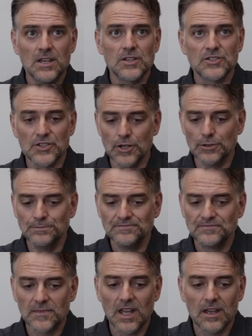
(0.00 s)
So,
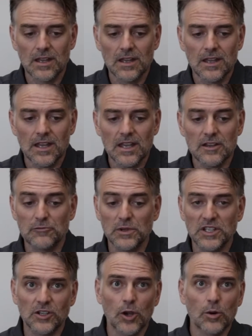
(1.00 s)
if
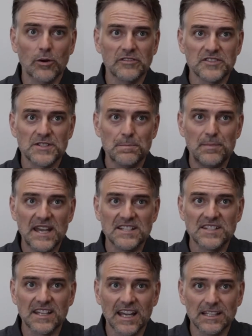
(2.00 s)
we could go over some
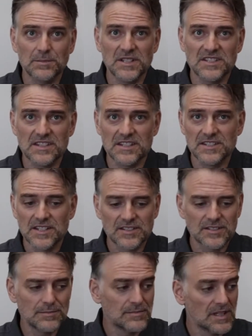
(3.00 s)
basic elements of the
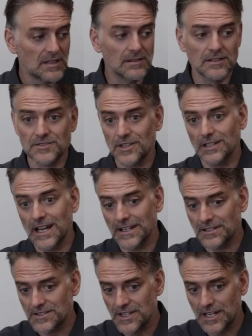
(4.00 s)
system, there's the
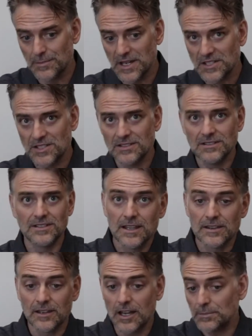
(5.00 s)
liners that I mentioned,
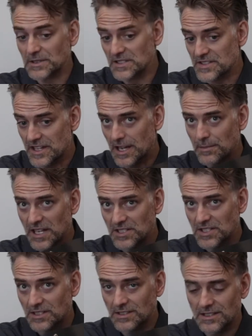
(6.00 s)
the couplers that I
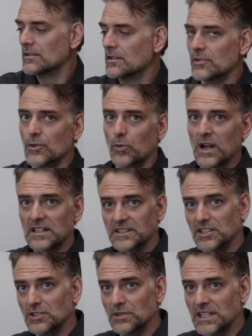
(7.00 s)
mentioned, the
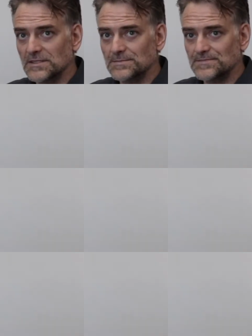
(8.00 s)
welding unit,